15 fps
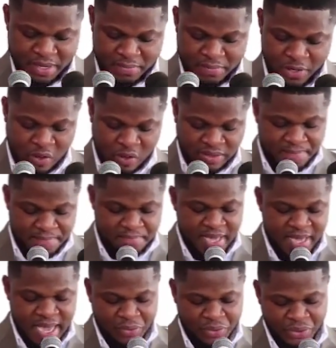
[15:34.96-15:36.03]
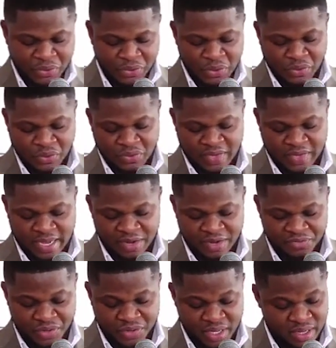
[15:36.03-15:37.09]
because the meager resources of the
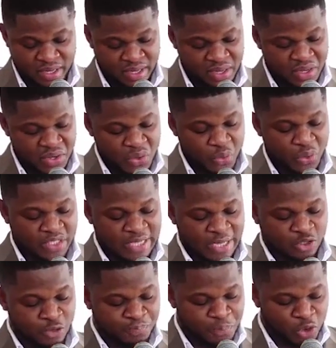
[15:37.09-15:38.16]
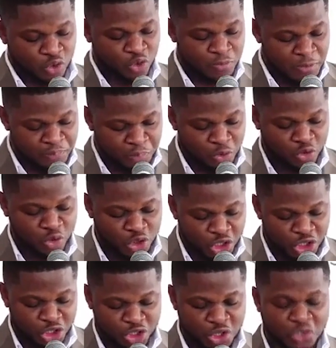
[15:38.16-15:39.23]
country, which are supposed to be put to
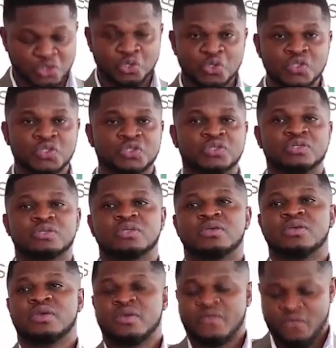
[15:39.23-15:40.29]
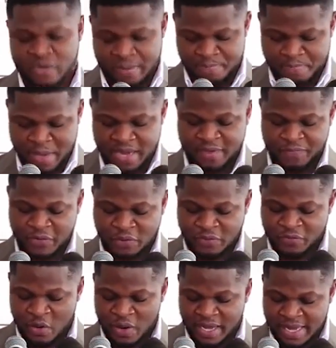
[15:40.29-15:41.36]
judicious use for the benefit of
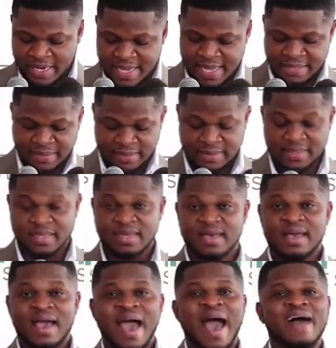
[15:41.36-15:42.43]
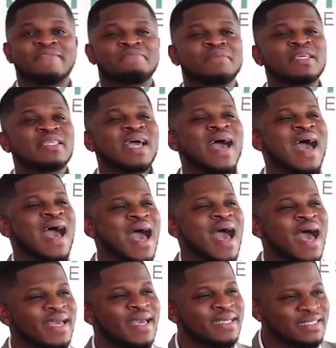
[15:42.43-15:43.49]
all Ghanaians, have been
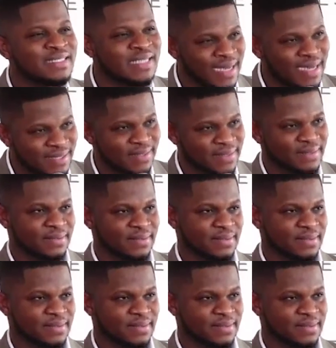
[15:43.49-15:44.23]
hijacked